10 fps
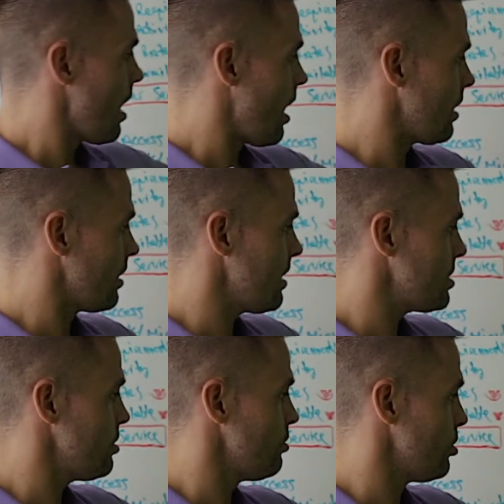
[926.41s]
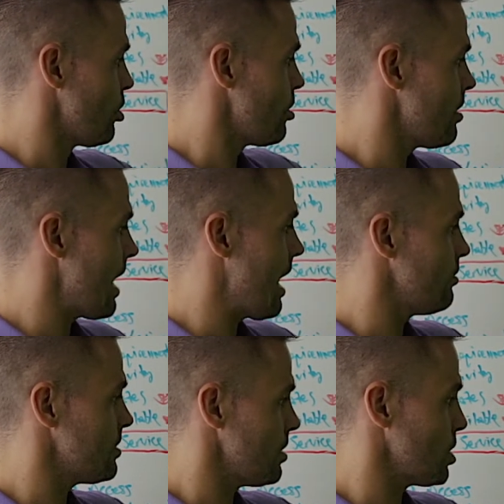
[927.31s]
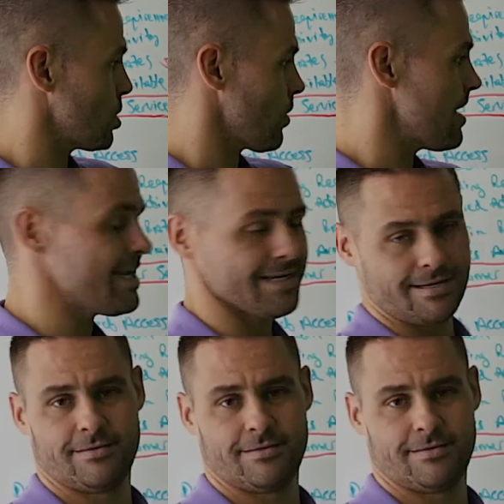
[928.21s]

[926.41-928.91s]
unless you learn how to trade,